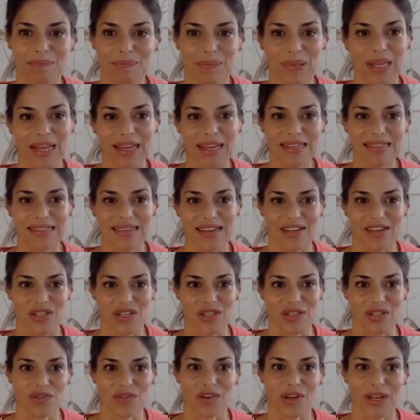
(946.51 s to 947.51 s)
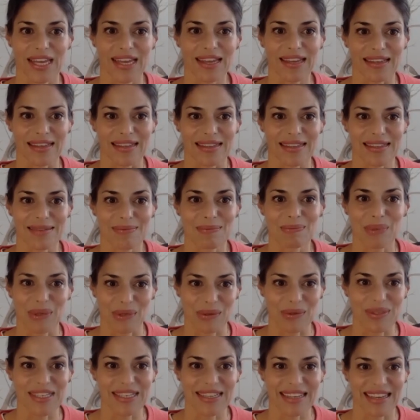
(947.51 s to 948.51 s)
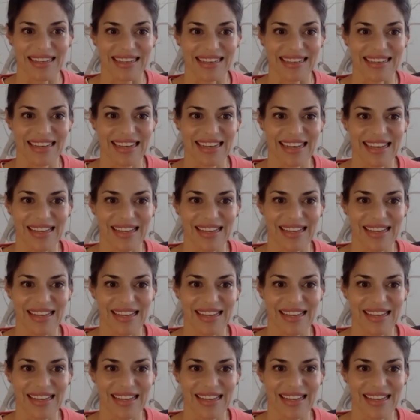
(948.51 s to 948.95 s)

PlayStations for kids built in,